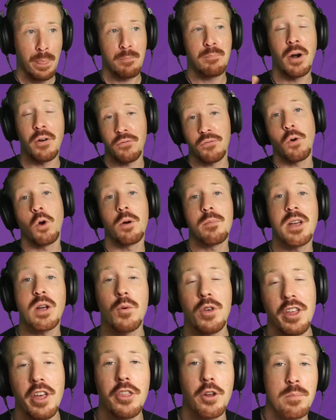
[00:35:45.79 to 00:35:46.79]
performing
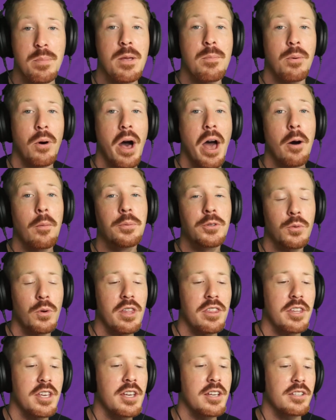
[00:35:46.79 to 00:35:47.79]
with other people helps
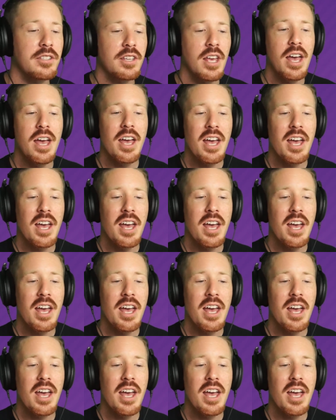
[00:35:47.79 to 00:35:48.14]
with is